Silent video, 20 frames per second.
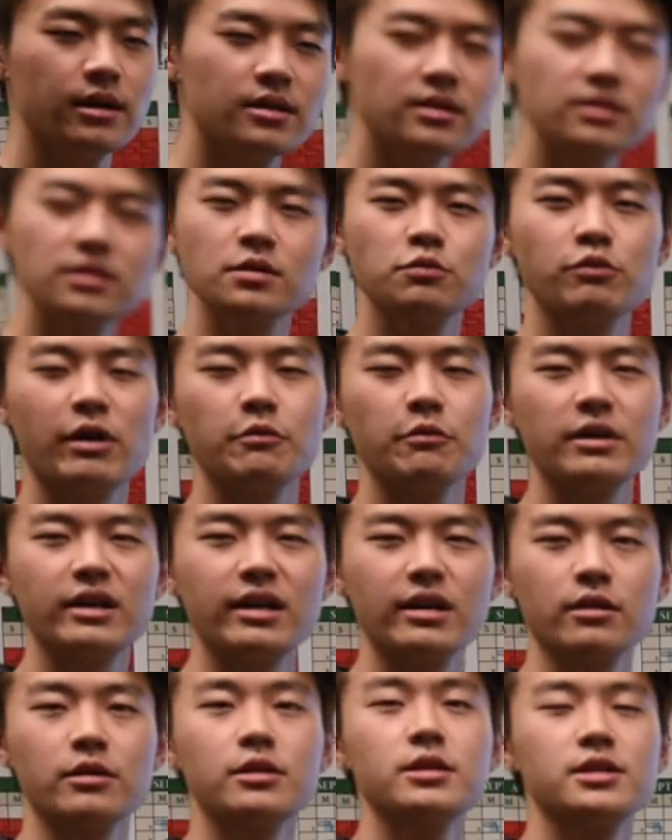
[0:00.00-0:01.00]
This is why we
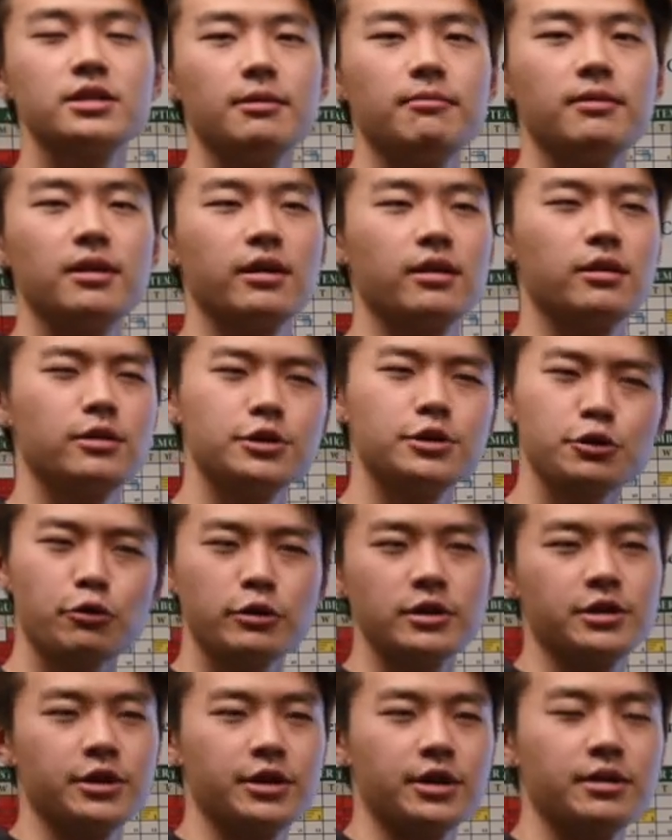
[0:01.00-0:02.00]
can learn something in the
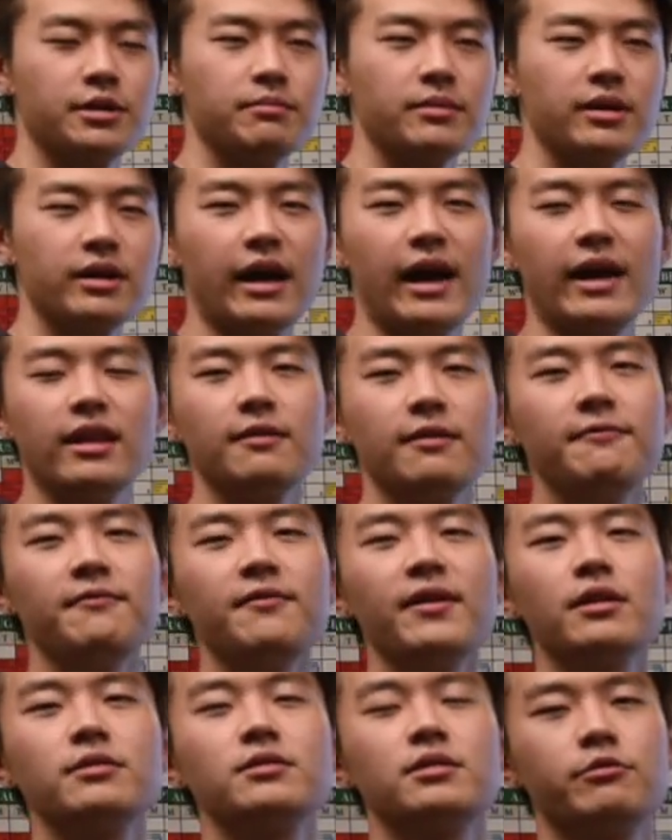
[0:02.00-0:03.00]
short term and then
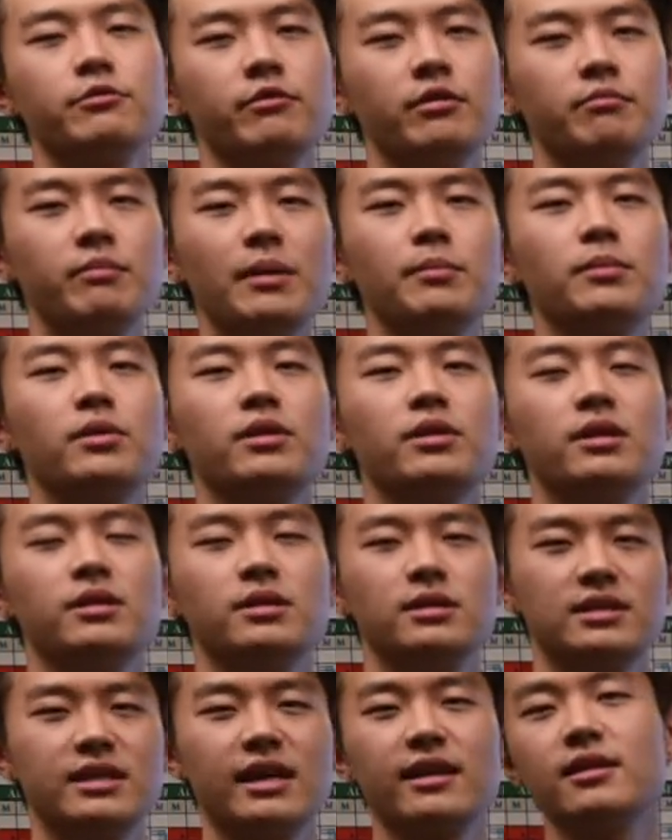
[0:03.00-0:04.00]
fail to remember
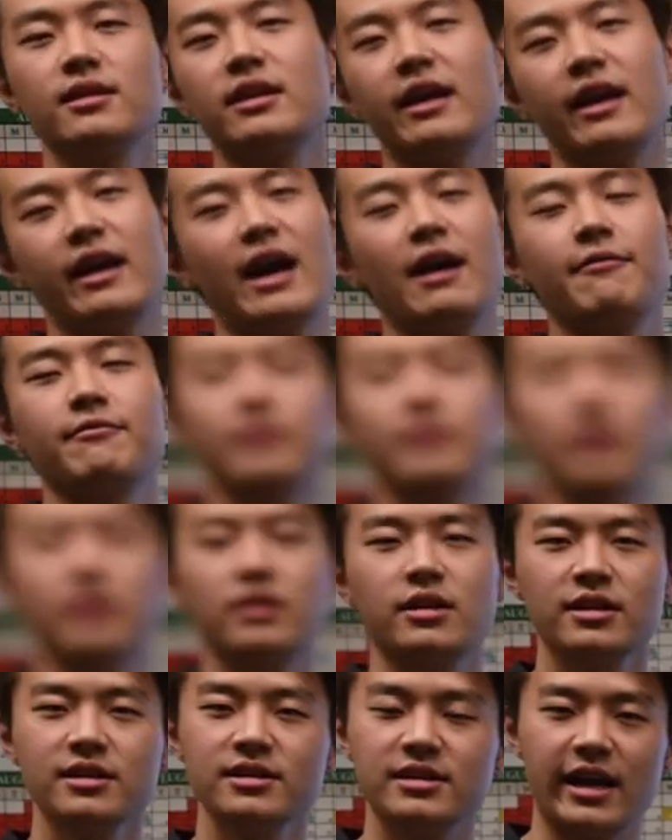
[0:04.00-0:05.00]
it, say the day after
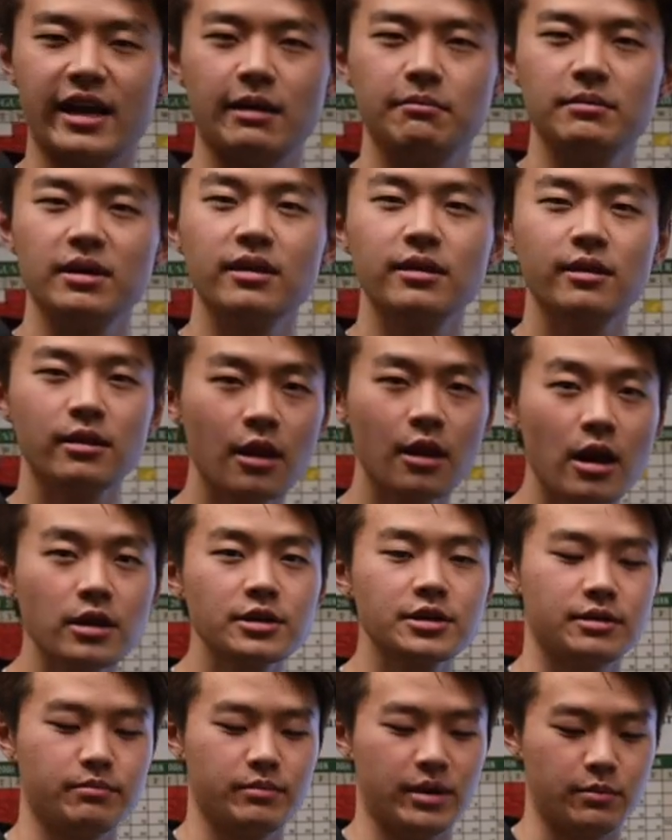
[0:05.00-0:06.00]
on an exam, in the
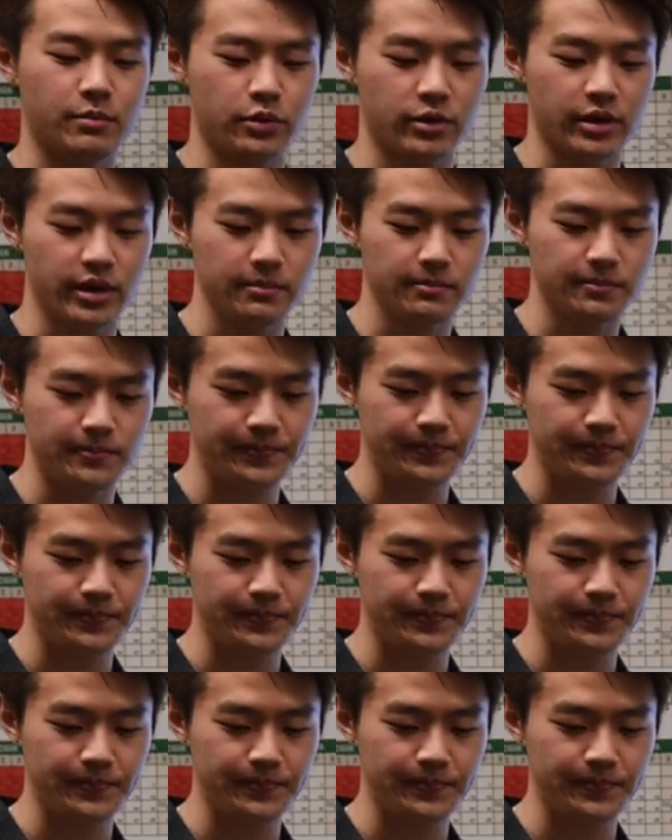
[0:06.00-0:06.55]
long-term memory.